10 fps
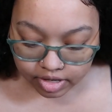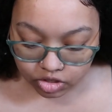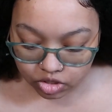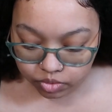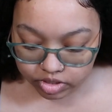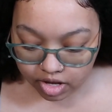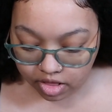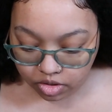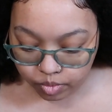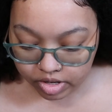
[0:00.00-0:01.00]
Use a
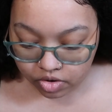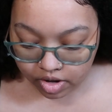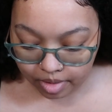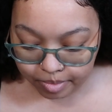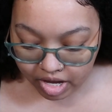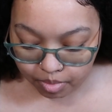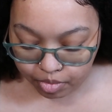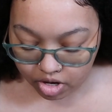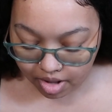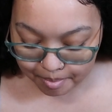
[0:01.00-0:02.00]
color wheel and pick a book